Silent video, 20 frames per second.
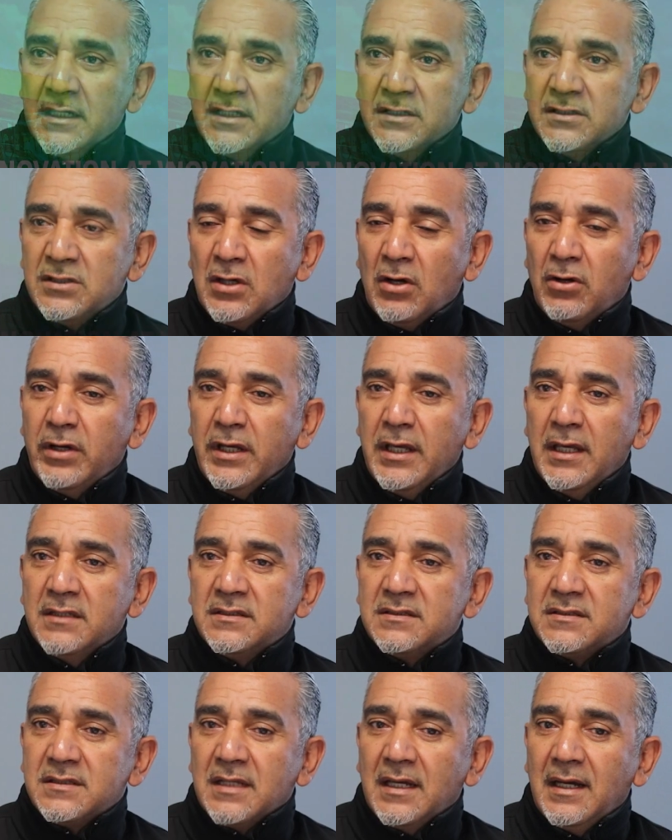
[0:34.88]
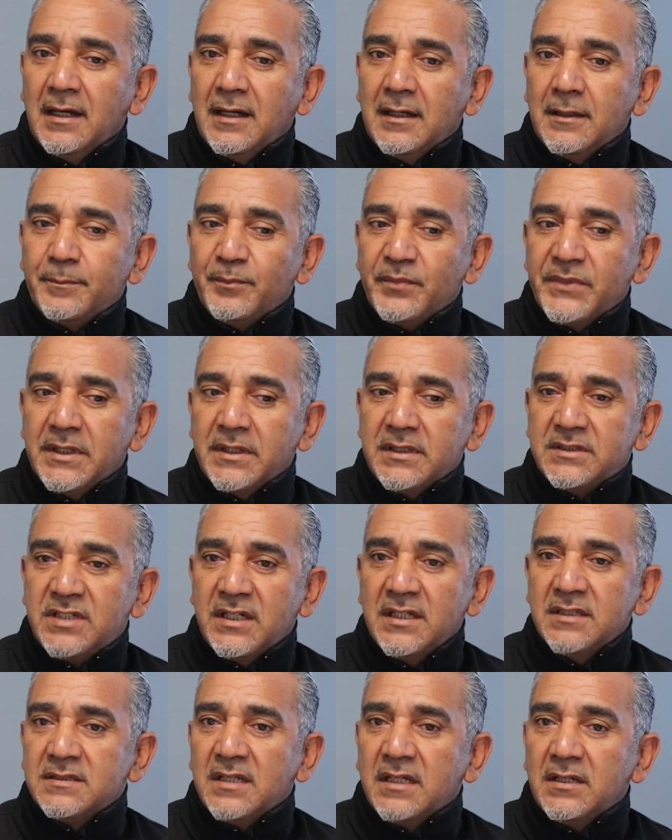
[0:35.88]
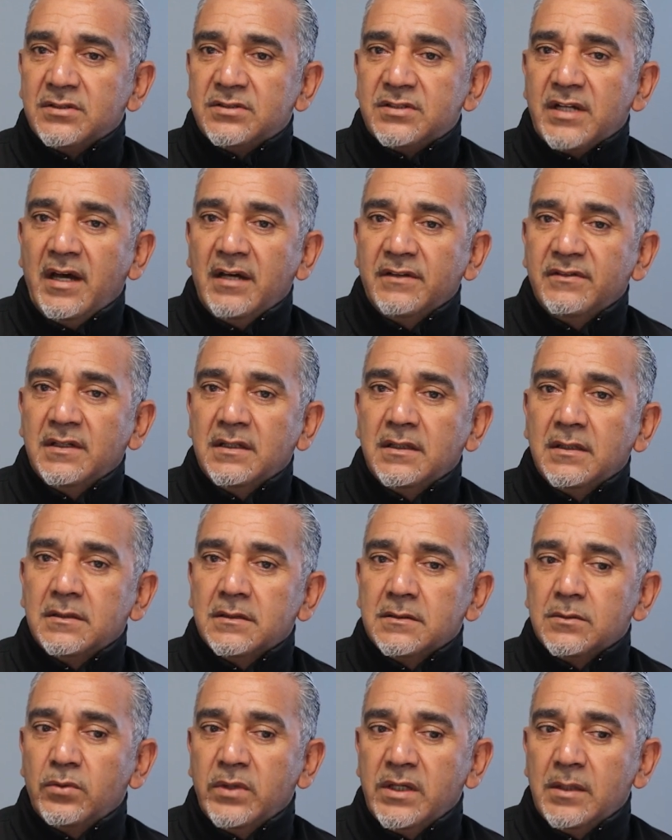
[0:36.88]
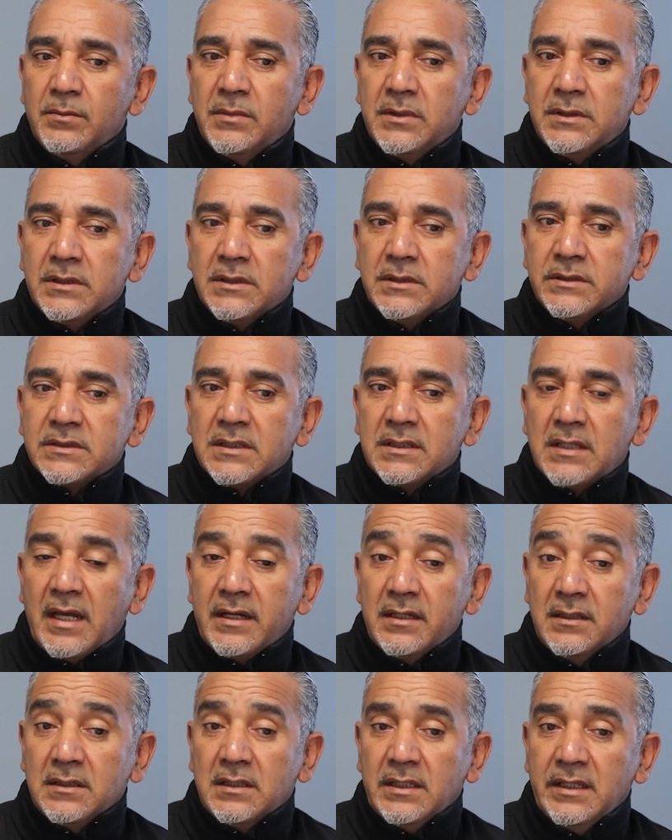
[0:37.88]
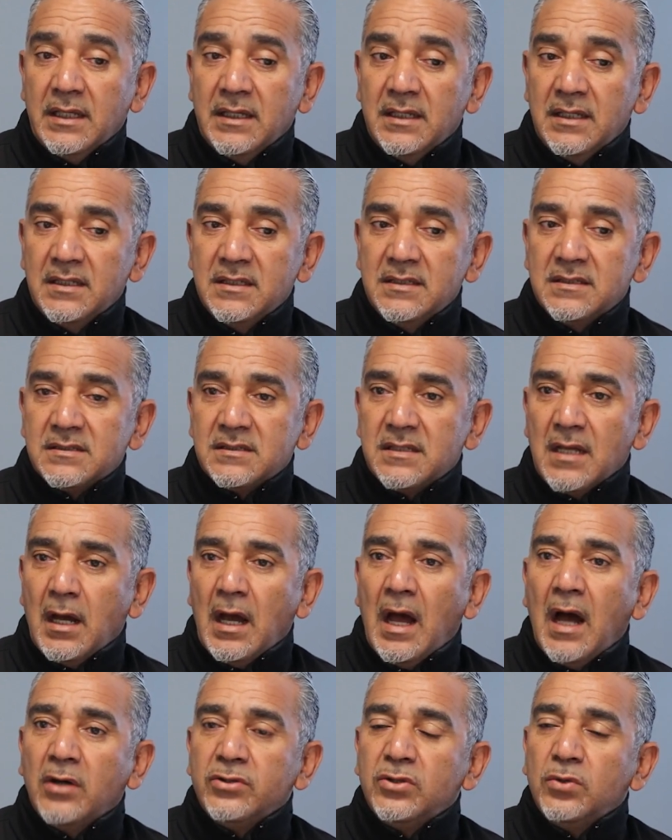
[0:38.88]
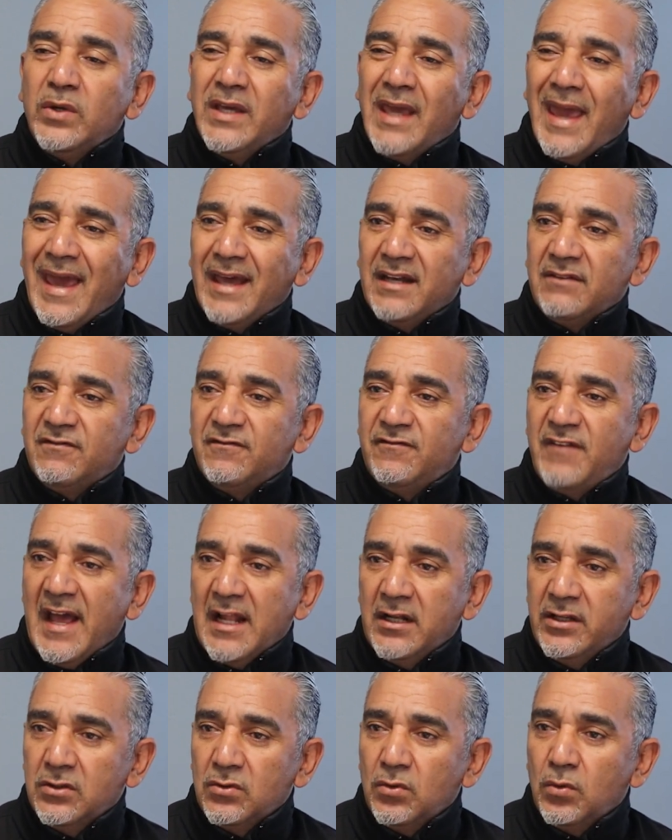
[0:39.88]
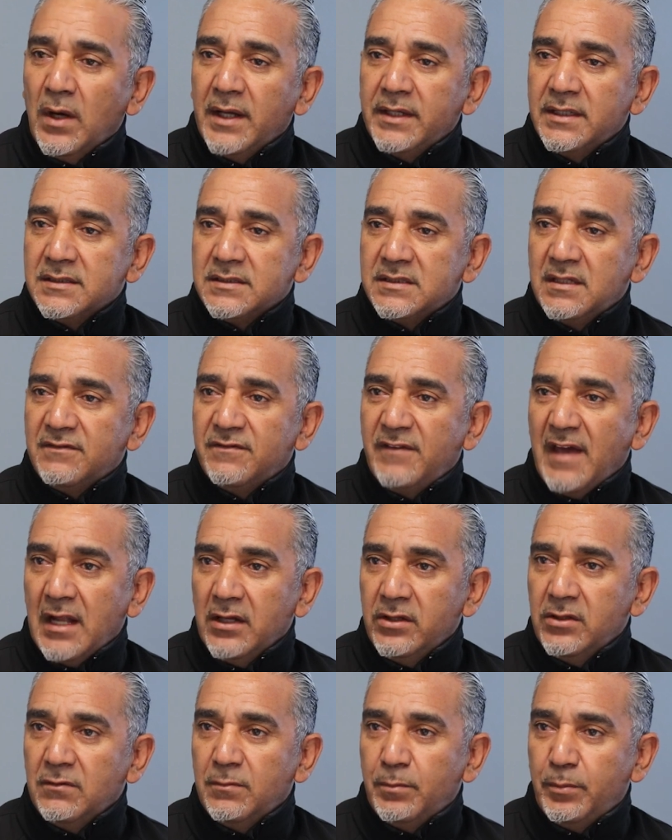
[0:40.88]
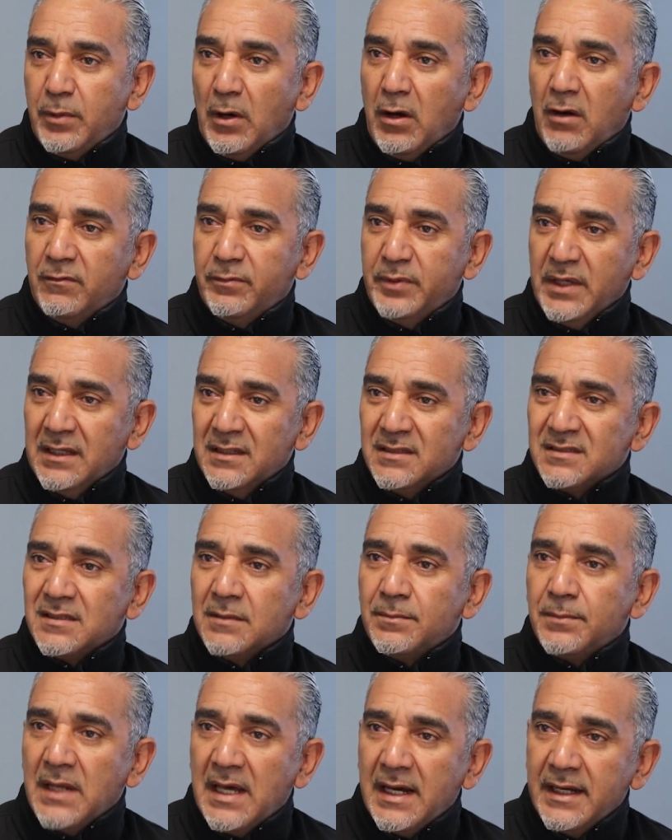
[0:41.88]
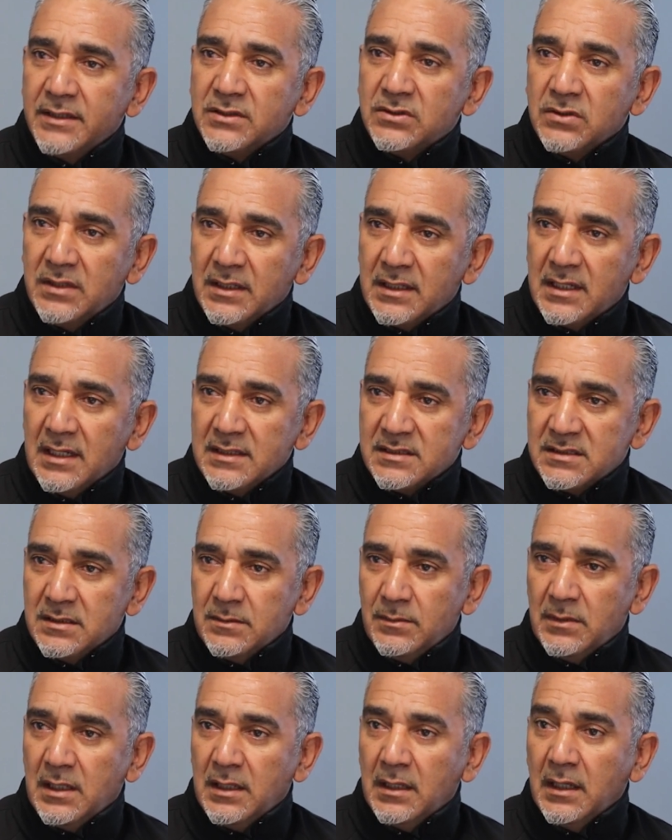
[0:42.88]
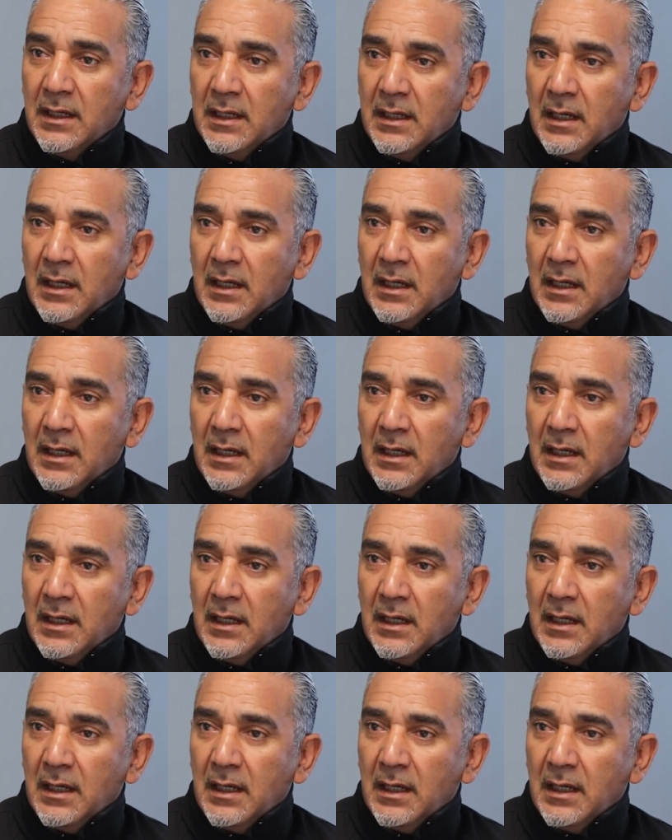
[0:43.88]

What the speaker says: So it's the trends that are driving Weir Minerals currently is how do we add value? What is the value of being a supplier to the customer